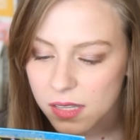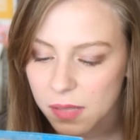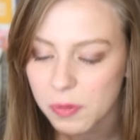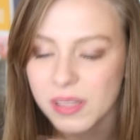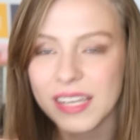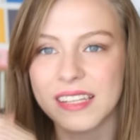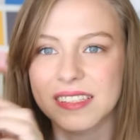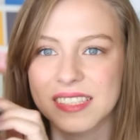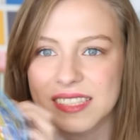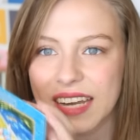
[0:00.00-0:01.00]
they put like a
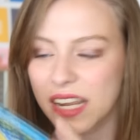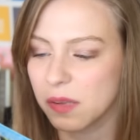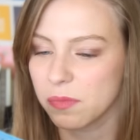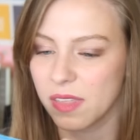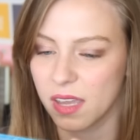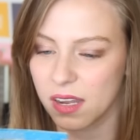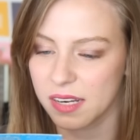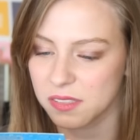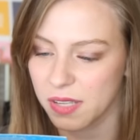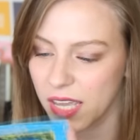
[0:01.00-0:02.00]
stamp thing
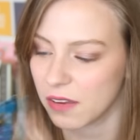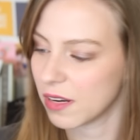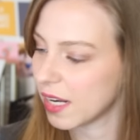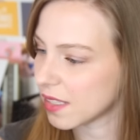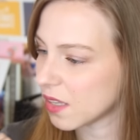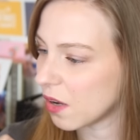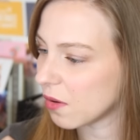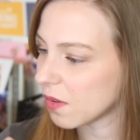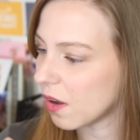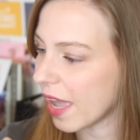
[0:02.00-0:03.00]
on it, so I can't read it.
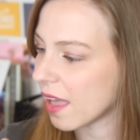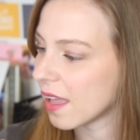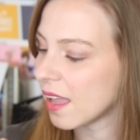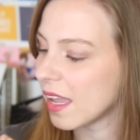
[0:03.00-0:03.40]
So, okay.